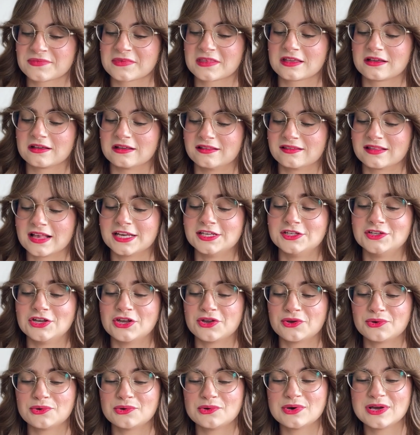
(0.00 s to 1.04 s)
because
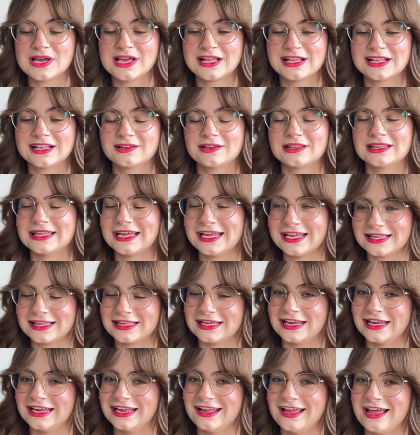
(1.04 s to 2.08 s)

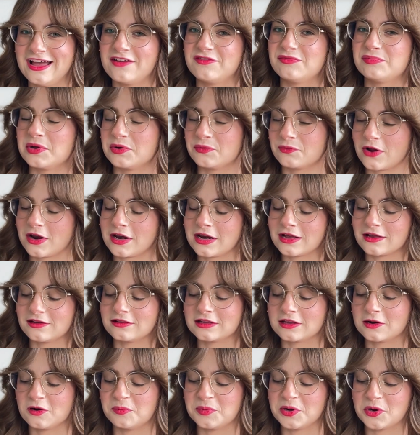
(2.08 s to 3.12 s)
lately, I've been running a
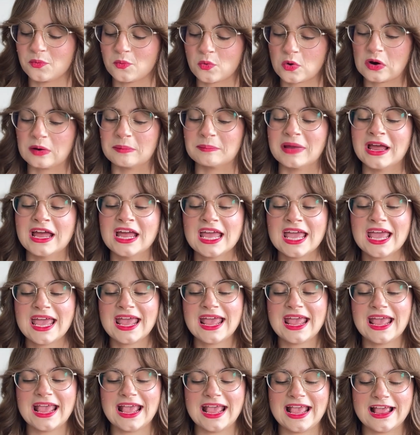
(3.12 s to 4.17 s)
little bit warm,
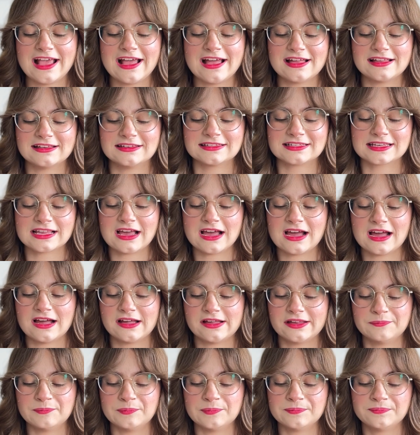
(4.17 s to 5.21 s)
and
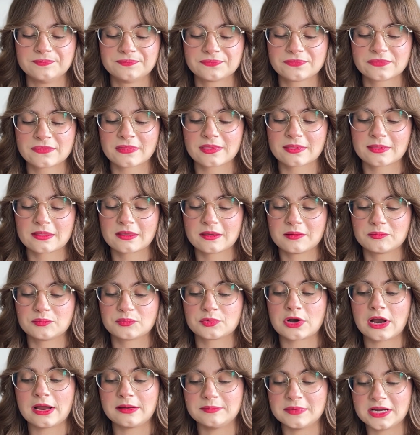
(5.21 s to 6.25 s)

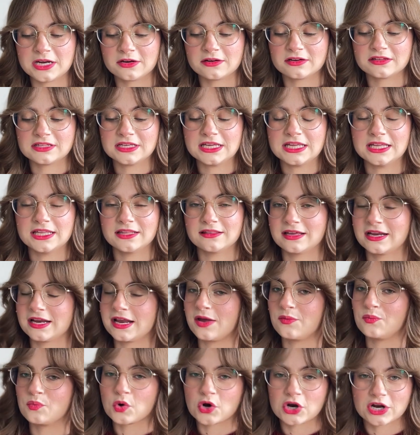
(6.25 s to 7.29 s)
primarily, like, I
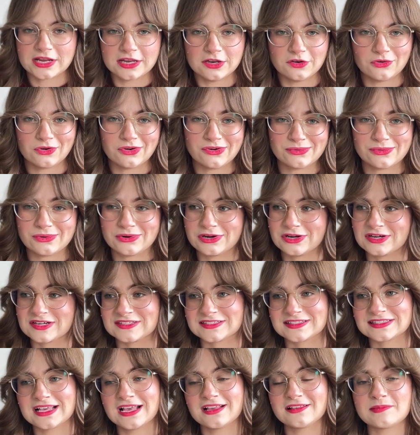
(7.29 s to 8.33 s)
work
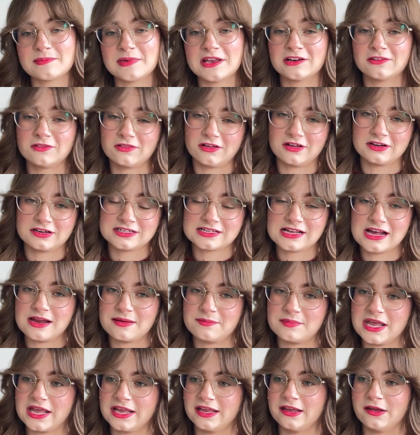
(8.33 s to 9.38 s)
indoors. I spend a lot of time
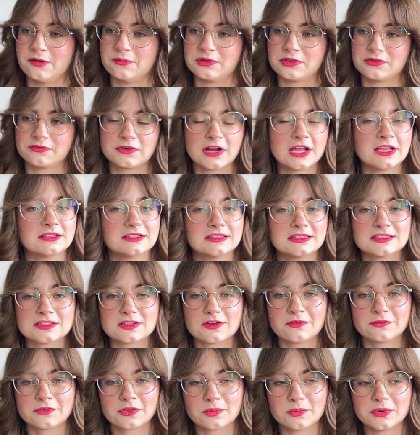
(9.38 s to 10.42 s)
hanging out with friends
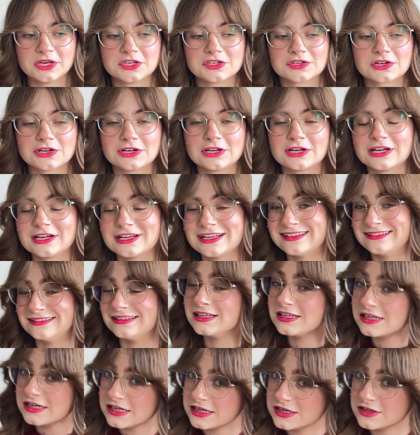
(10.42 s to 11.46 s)
over the winter
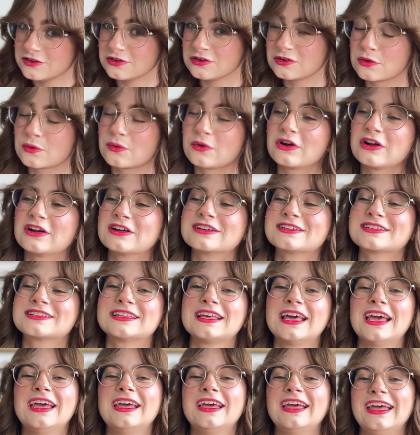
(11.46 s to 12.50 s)
indoors,
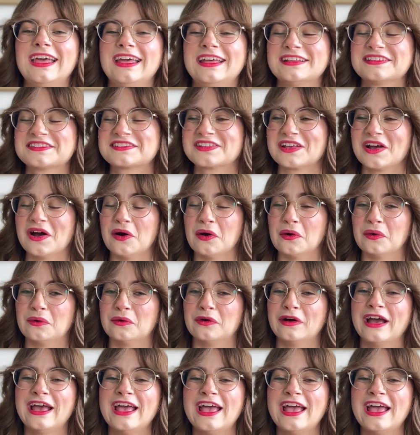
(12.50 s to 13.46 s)
so